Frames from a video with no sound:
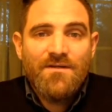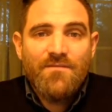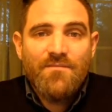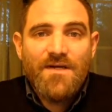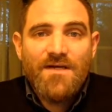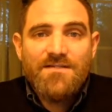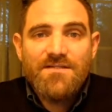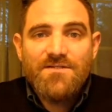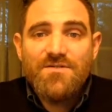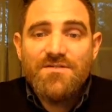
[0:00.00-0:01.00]

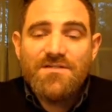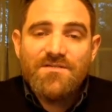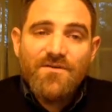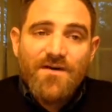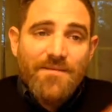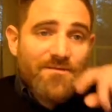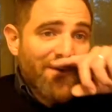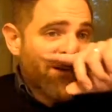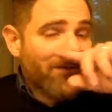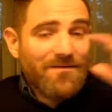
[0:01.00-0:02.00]
Passage 264 happens
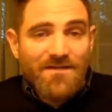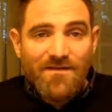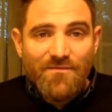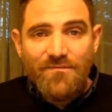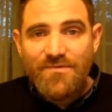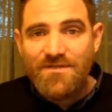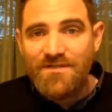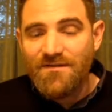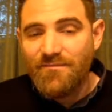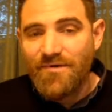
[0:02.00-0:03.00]
pretty early in one
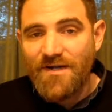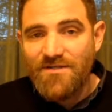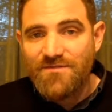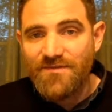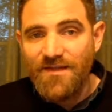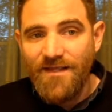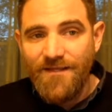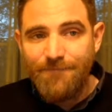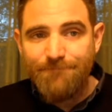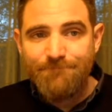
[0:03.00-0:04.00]
particular branch of the
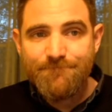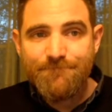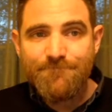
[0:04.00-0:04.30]
game.